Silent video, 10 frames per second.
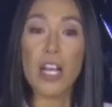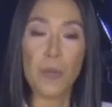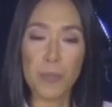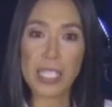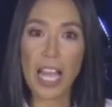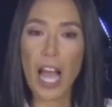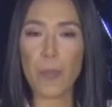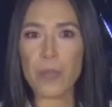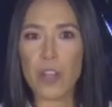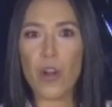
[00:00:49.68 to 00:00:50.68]
mishap, you
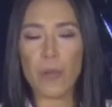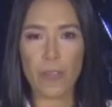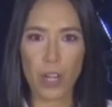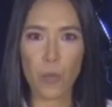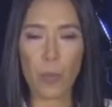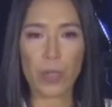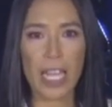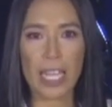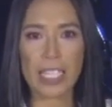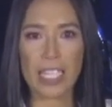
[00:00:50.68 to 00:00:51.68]
know, I'm very well
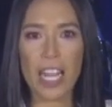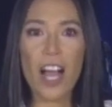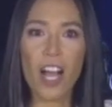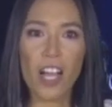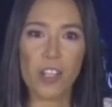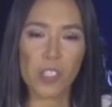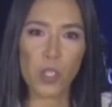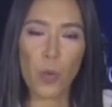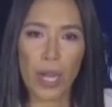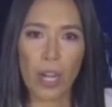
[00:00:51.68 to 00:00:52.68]
protected. I also
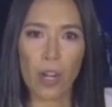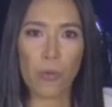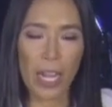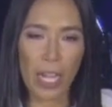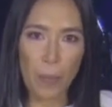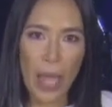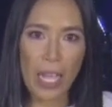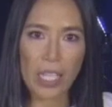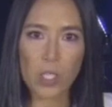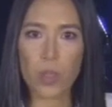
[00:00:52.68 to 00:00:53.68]
wear riding
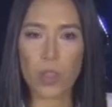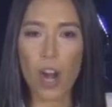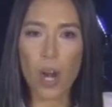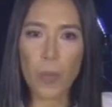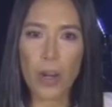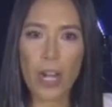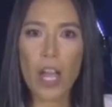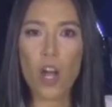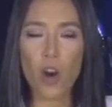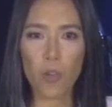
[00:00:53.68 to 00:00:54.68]
pants with armor,
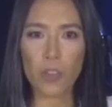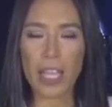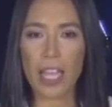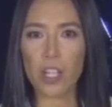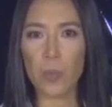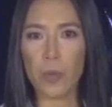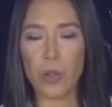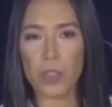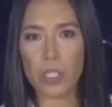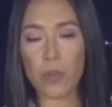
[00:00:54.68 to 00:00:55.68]
over the ankle boots,
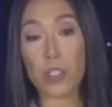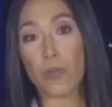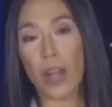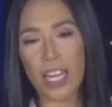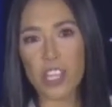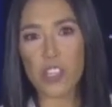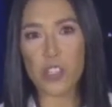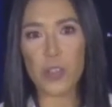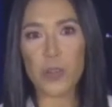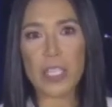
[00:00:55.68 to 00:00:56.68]
those are riding
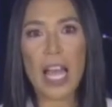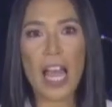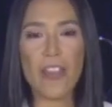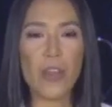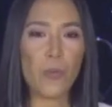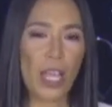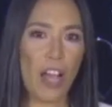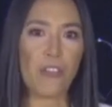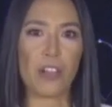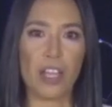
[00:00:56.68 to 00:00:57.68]
shoes, and then we have
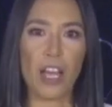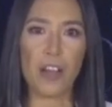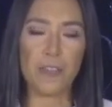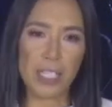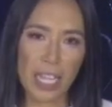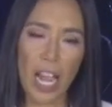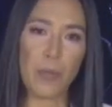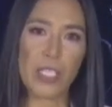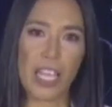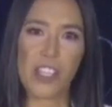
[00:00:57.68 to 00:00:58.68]
gloves and eye
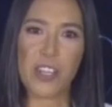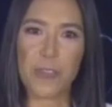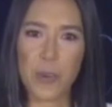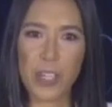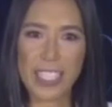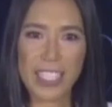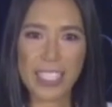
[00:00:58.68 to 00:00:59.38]
protection, of course.